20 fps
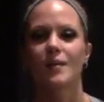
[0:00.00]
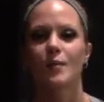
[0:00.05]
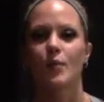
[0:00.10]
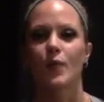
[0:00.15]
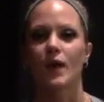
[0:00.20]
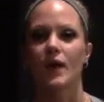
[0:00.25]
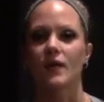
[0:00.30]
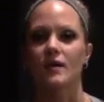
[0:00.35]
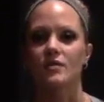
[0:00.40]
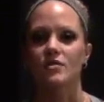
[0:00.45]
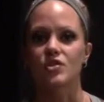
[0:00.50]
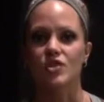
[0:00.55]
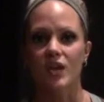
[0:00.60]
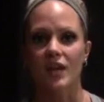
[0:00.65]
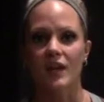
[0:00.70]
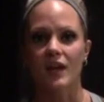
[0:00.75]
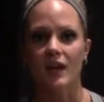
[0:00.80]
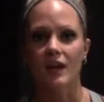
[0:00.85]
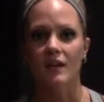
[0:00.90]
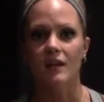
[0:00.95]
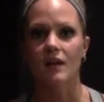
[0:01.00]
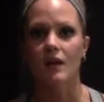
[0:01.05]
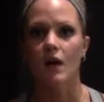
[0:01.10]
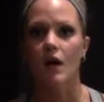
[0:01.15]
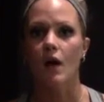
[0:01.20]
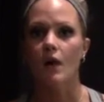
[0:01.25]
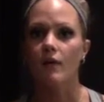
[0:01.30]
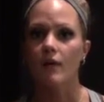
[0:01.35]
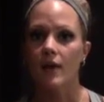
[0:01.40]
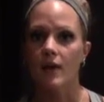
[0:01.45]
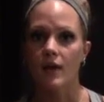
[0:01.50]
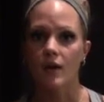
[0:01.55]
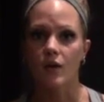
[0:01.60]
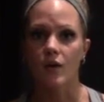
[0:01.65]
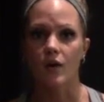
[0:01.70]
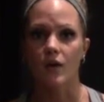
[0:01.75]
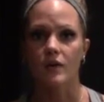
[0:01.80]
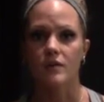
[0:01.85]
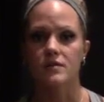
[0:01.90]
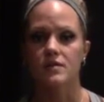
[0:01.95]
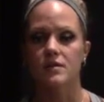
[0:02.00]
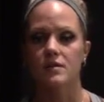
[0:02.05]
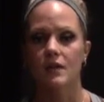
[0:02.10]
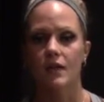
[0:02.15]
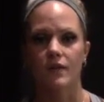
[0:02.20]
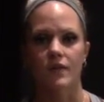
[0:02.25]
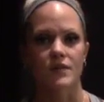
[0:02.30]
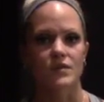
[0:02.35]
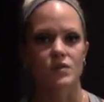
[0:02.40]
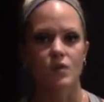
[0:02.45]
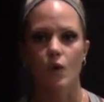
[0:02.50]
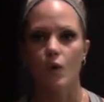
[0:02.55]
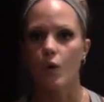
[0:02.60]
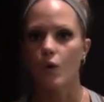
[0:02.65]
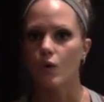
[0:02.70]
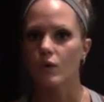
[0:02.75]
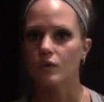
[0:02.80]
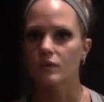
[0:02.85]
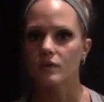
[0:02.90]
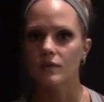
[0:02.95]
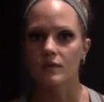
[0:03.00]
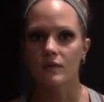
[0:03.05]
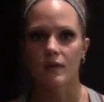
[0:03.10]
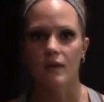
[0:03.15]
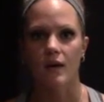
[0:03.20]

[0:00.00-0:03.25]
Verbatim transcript: Bring chicken, already cooked, if it's cold.